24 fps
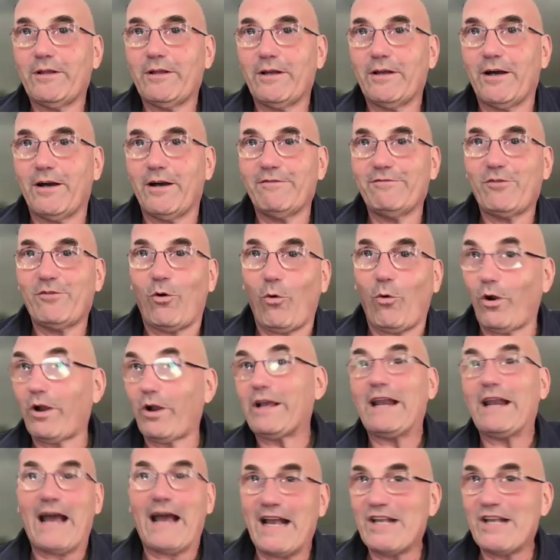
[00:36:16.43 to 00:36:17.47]
of
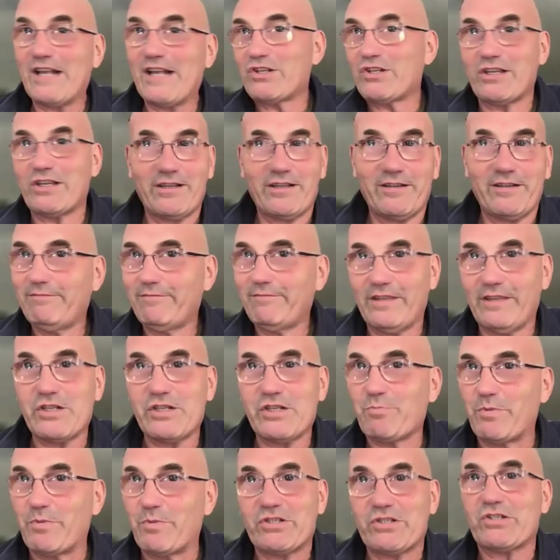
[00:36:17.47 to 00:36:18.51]
organizing
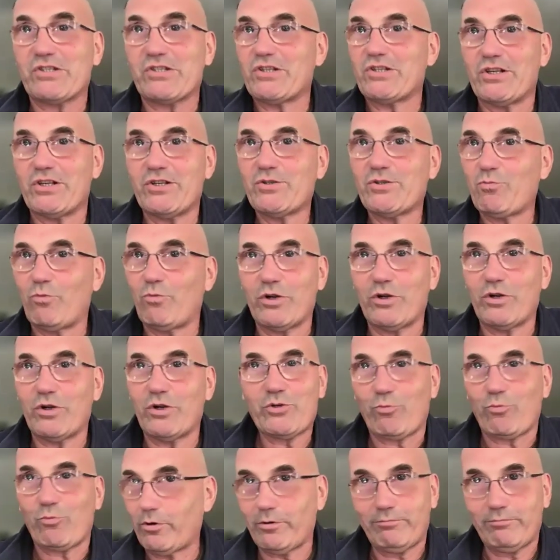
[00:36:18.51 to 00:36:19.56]
these businesses, which
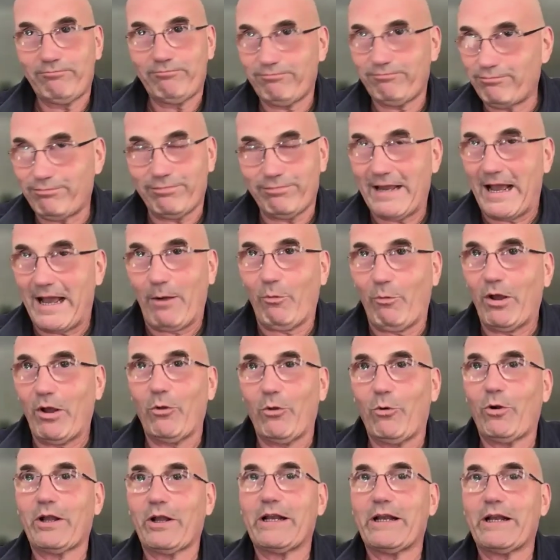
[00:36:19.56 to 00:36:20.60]
were not well
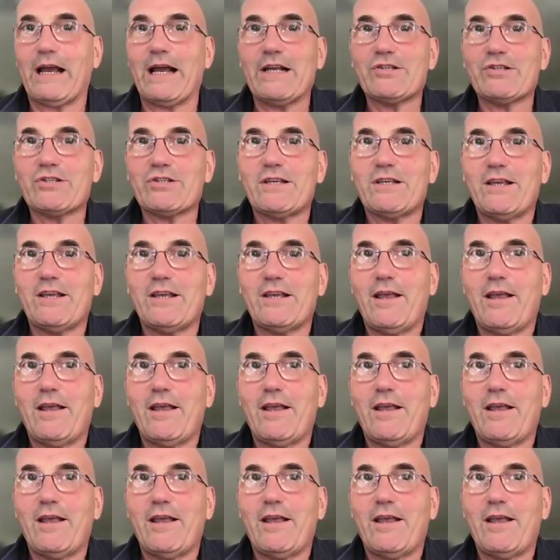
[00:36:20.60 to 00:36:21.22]
organized.